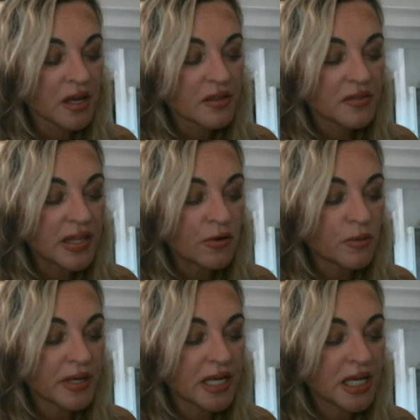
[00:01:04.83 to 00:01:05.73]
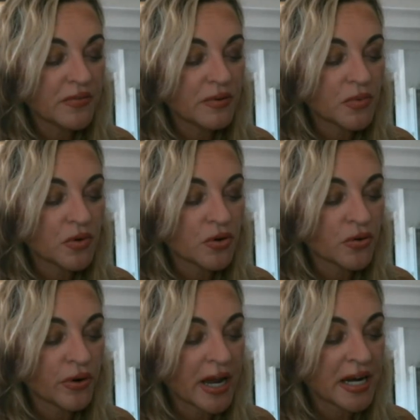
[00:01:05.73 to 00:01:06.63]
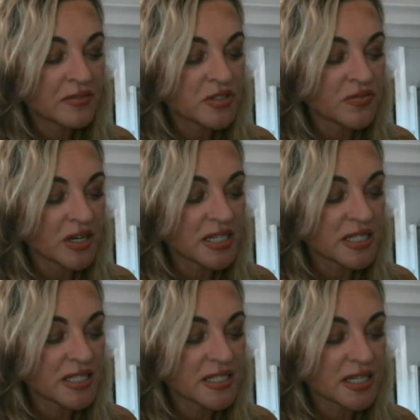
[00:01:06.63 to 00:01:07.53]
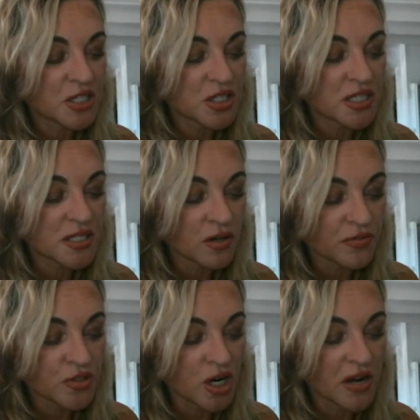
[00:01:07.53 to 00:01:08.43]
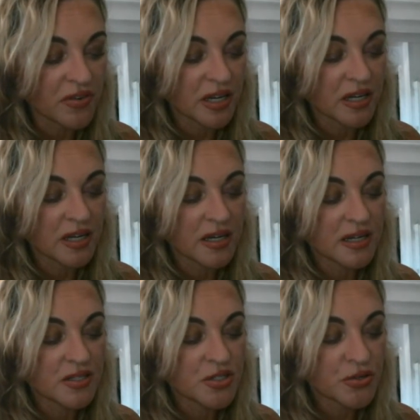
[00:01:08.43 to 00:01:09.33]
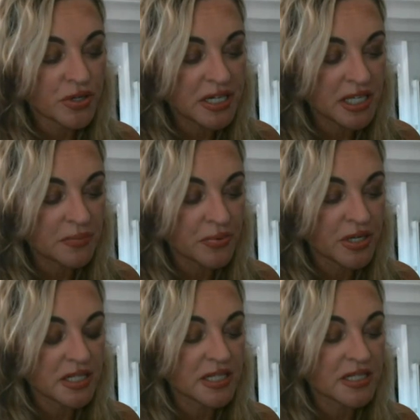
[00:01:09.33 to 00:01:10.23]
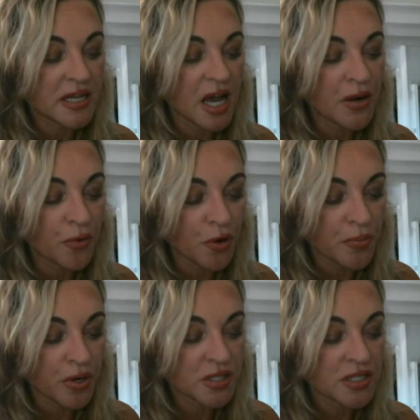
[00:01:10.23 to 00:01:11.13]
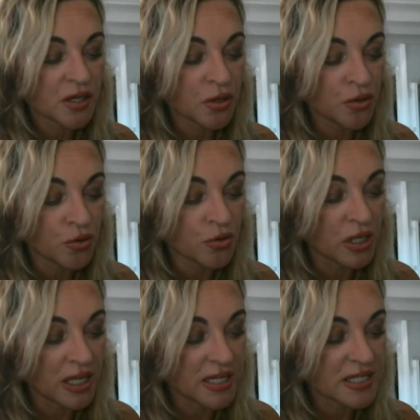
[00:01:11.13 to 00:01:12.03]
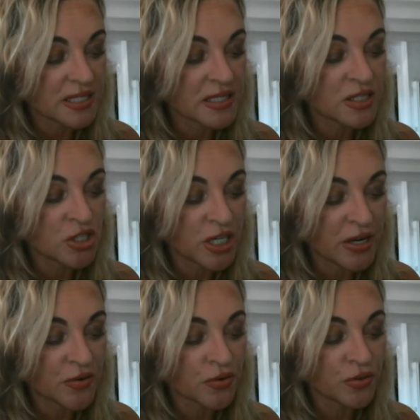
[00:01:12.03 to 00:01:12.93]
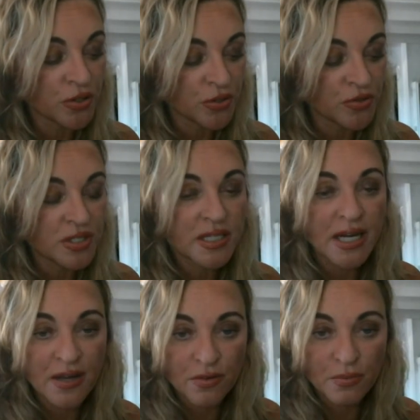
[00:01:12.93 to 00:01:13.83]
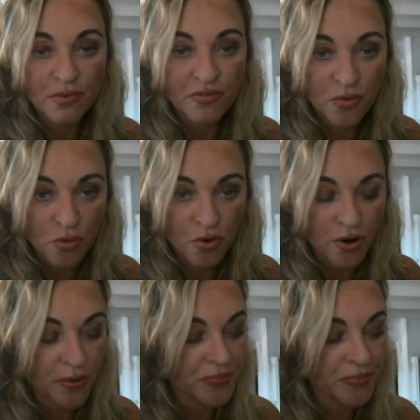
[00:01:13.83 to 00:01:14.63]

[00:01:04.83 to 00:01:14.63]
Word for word: that there will be even more creative devices such as self-driving cars, three D printers, iRobots, and Google Glasses in general use than ever before.